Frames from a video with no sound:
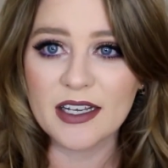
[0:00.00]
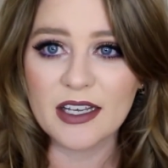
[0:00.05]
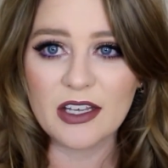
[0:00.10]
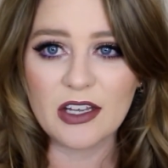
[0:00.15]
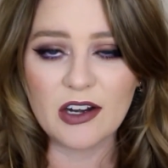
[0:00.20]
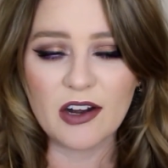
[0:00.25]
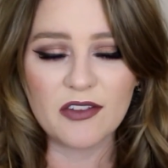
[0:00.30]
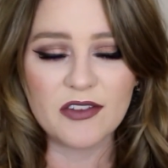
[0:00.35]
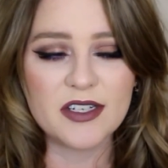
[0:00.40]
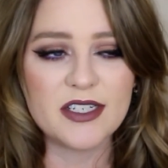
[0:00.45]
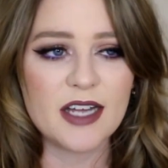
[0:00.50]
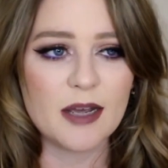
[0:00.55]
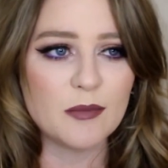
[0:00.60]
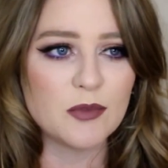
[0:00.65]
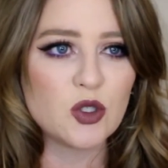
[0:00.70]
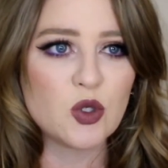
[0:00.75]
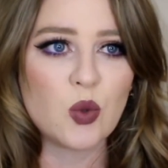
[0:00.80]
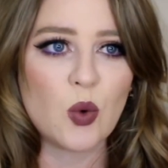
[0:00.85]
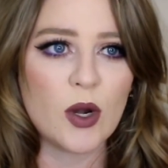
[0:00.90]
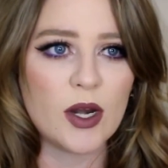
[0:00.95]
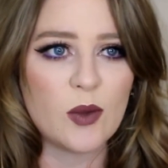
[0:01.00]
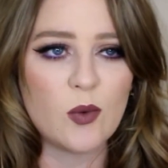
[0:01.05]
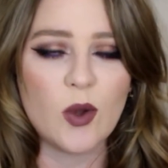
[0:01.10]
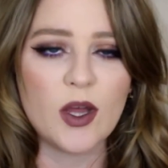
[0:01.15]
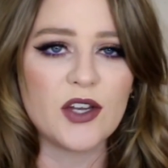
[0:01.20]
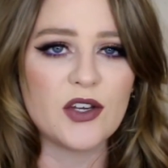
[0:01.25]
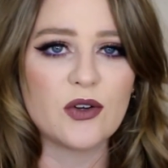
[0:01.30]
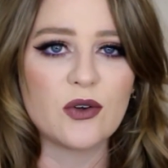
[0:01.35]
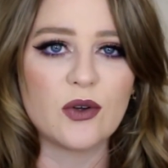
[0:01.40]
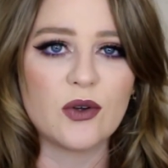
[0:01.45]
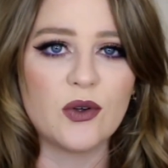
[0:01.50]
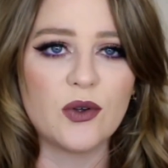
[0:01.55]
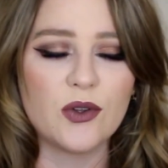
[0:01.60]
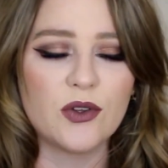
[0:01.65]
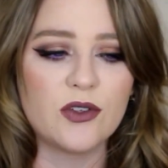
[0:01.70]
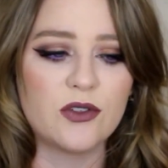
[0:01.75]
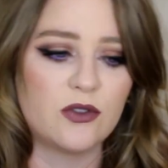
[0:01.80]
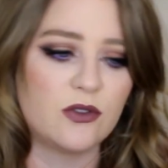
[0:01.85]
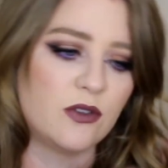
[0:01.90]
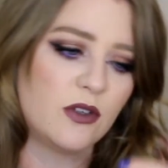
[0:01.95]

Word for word: you know, the dumb 21 year old